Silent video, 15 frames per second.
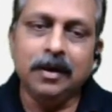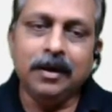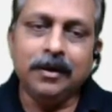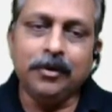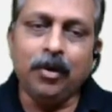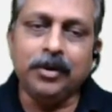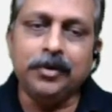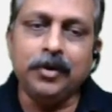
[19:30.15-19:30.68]

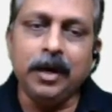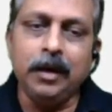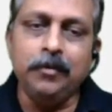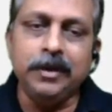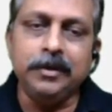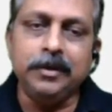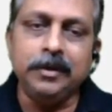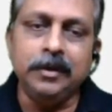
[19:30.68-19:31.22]
Not
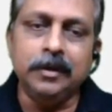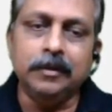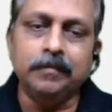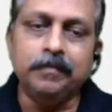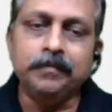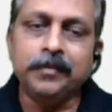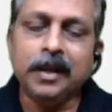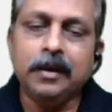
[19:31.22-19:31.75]
relevant here.
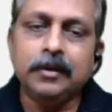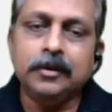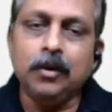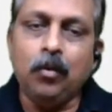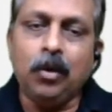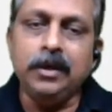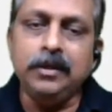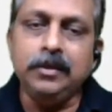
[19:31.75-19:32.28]
So,
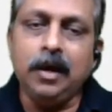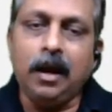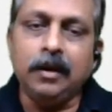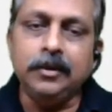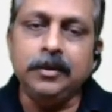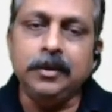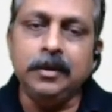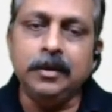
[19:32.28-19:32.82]
what is the
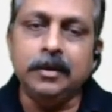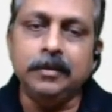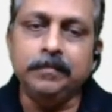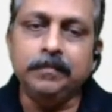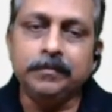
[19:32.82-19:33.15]
answer?